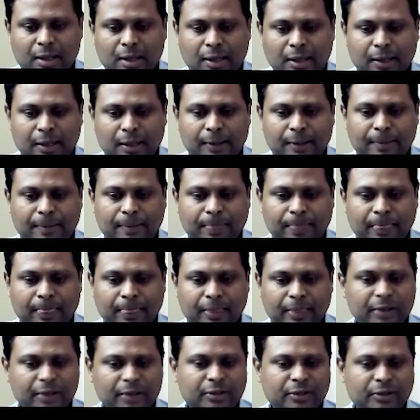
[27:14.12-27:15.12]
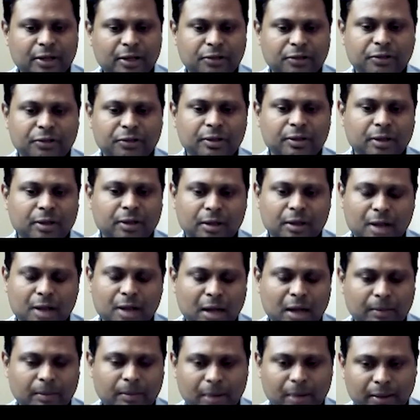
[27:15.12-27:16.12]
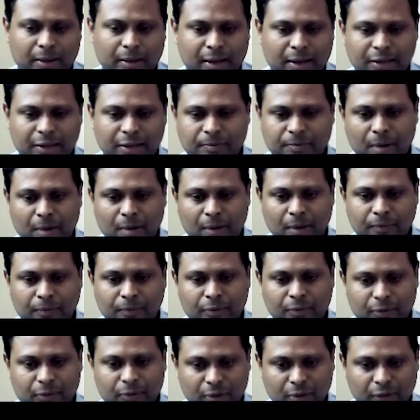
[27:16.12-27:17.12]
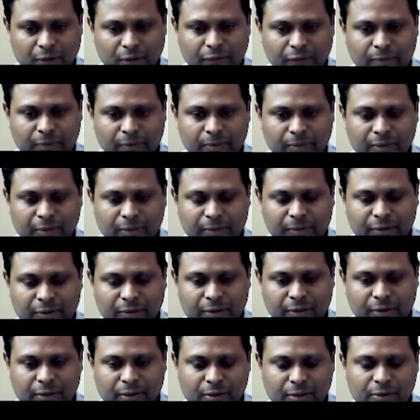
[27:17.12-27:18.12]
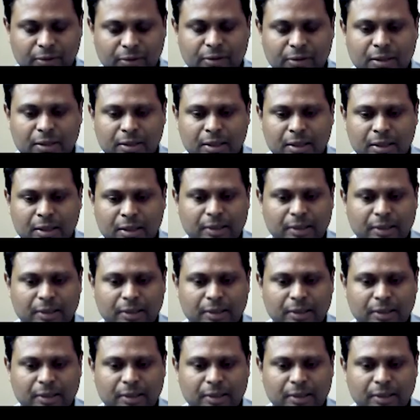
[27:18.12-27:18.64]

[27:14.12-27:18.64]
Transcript: um, these days, you hear a lot about SBOMs, software bill of materials.